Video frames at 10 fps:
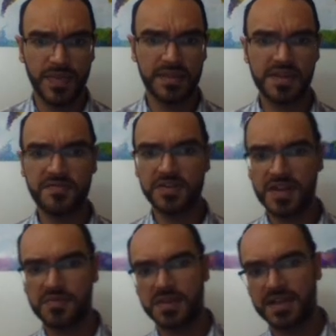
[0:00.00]
and this
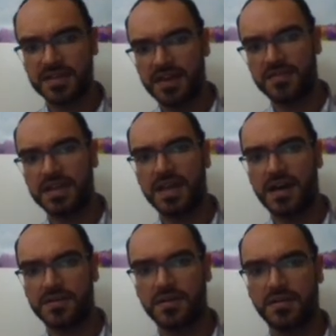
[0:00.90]
vertex will not have any
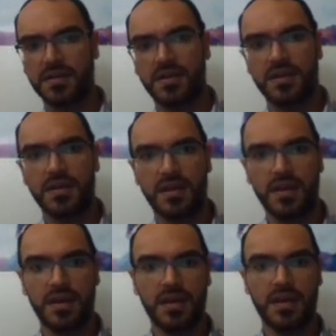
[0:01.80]
other
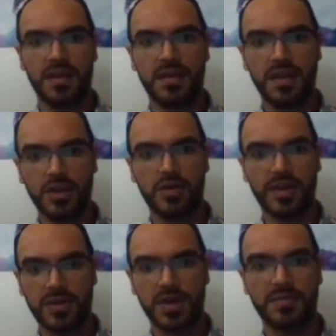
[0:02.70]
uh, yellow
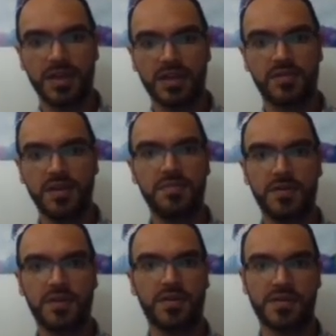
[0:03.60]
edge coming into it
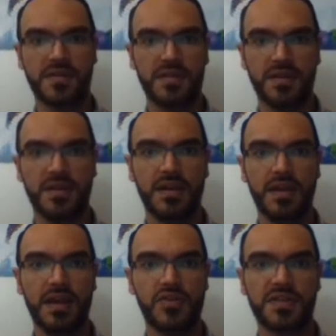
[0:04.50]
because
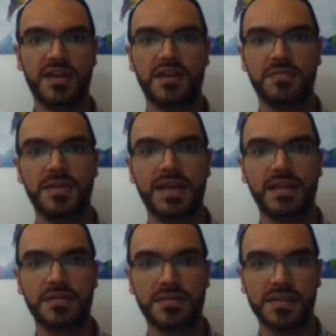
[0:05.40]
edges cannot be
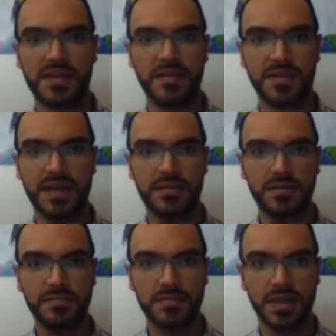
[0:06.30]
colored the same
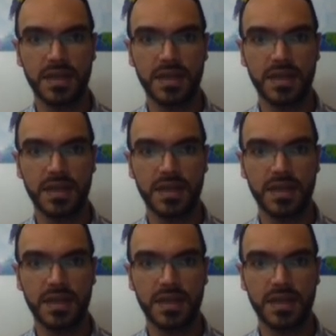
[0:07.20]
color